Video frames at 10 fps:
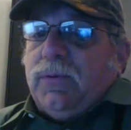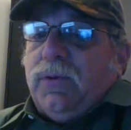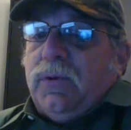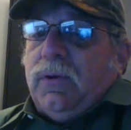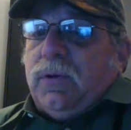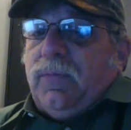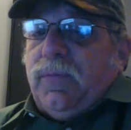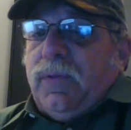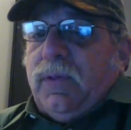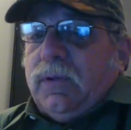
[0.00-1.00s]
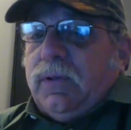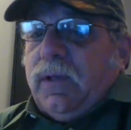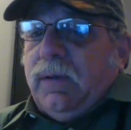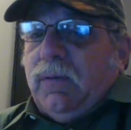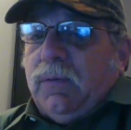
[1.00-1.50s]
It looked like he was
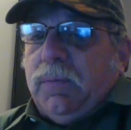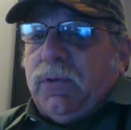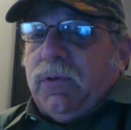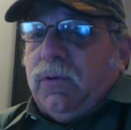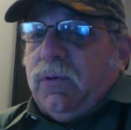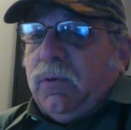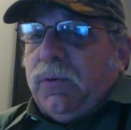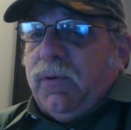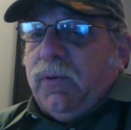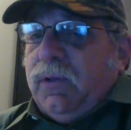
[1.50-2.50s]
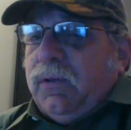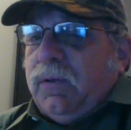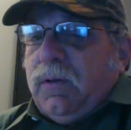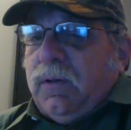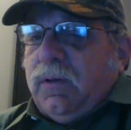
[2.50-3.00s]
missing 2 or 3
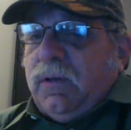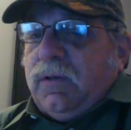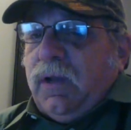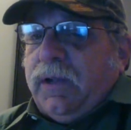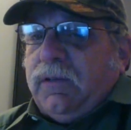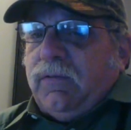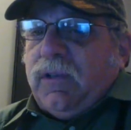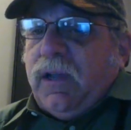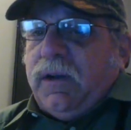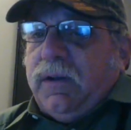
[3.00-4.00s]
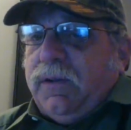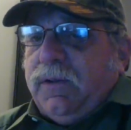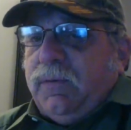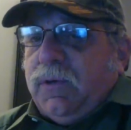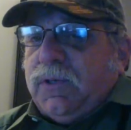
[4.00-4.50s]
slats of siding on the one
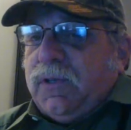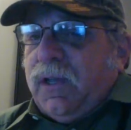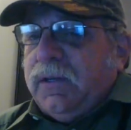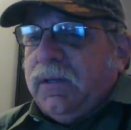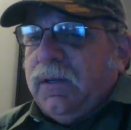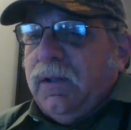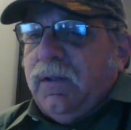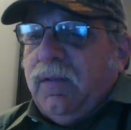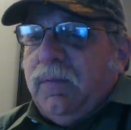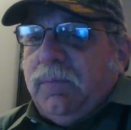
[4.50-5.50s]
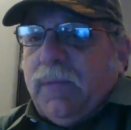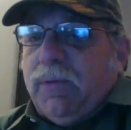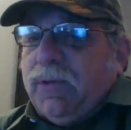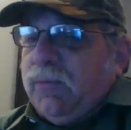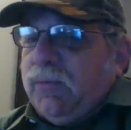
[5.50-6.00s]
side, maybe some shingles
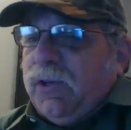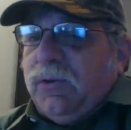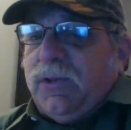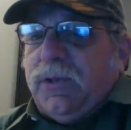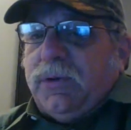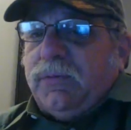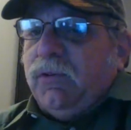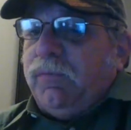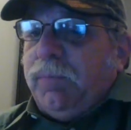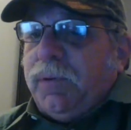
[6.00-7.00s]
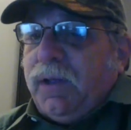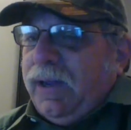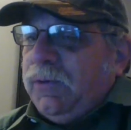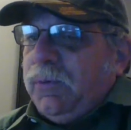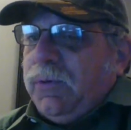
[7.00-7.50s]
on the roof, but the house was still
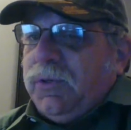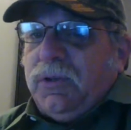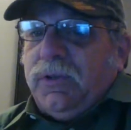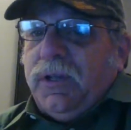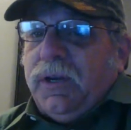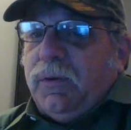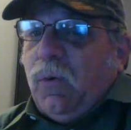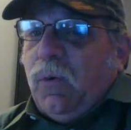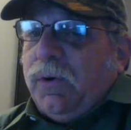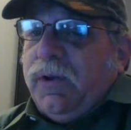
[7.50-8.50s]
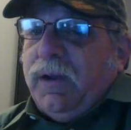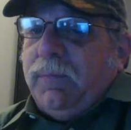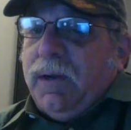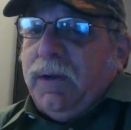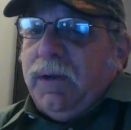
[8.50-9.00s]
there and the water hadn't made it up to
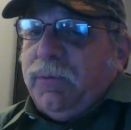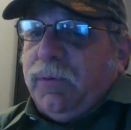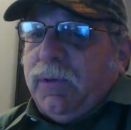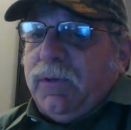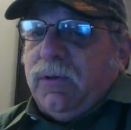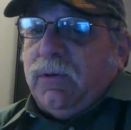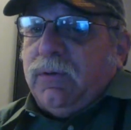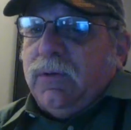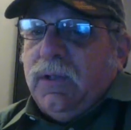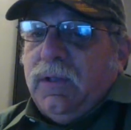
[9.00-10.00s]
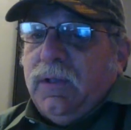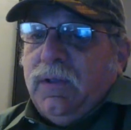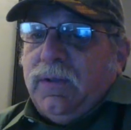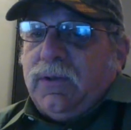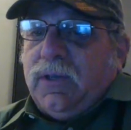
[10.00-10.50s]
it. So let's keep
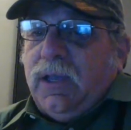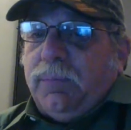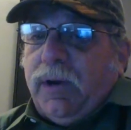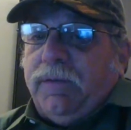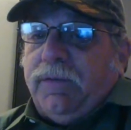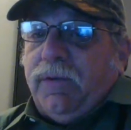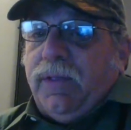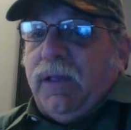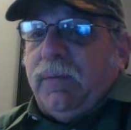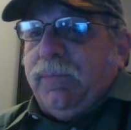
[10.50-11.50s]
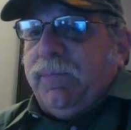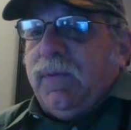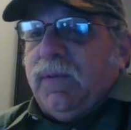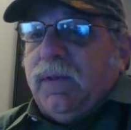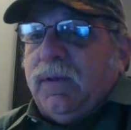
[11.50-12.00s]
praying for them and
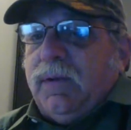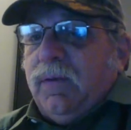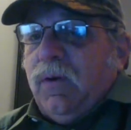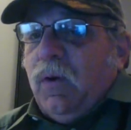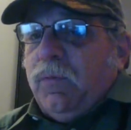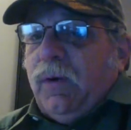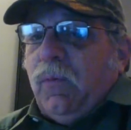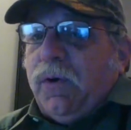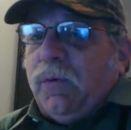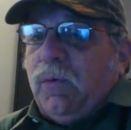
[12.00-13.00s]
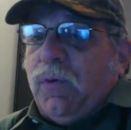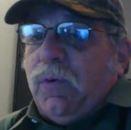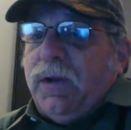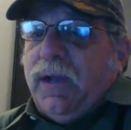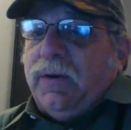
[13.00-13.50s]
hope that water won't get any higher than it
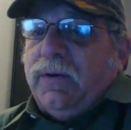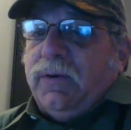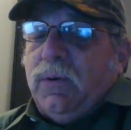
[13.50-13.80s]
was.